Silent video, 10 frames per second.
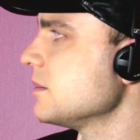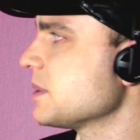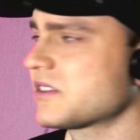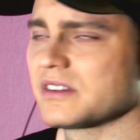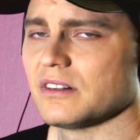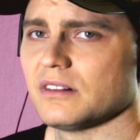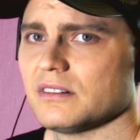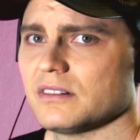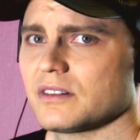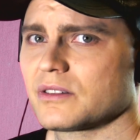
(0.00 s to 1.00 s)
but still,
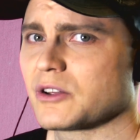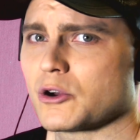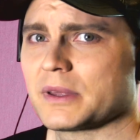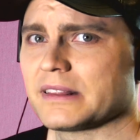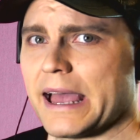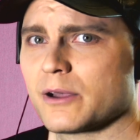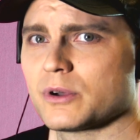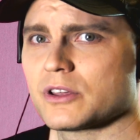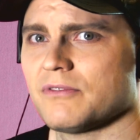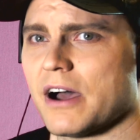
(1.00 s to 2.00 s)
Serbian
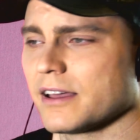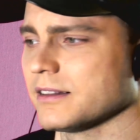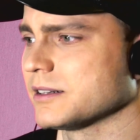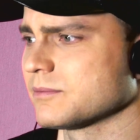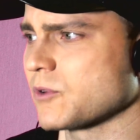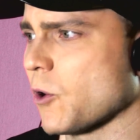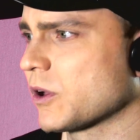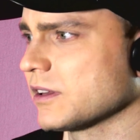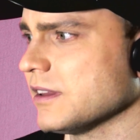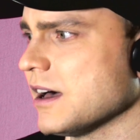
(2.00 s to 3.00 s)
language, violin,
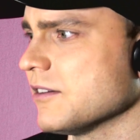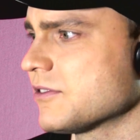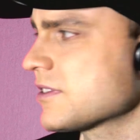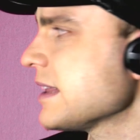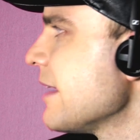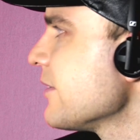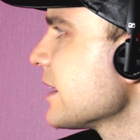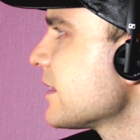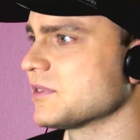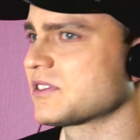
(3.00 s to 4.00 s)
broken love, Slavic
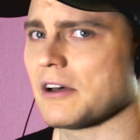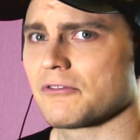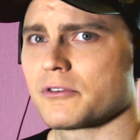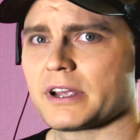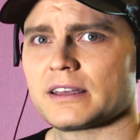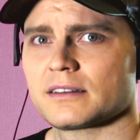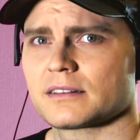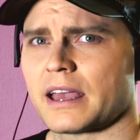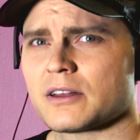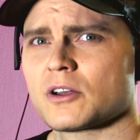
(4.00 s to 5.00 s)
suffering
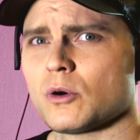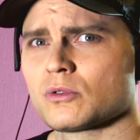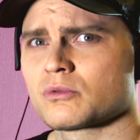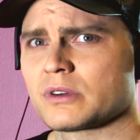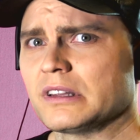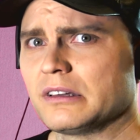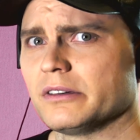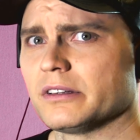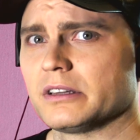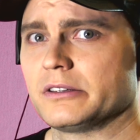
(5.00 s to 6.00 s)
kind of goes really
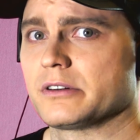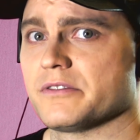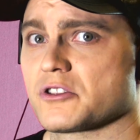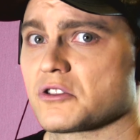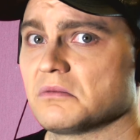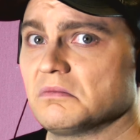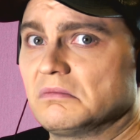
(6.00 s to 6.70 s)
good in Eurovision.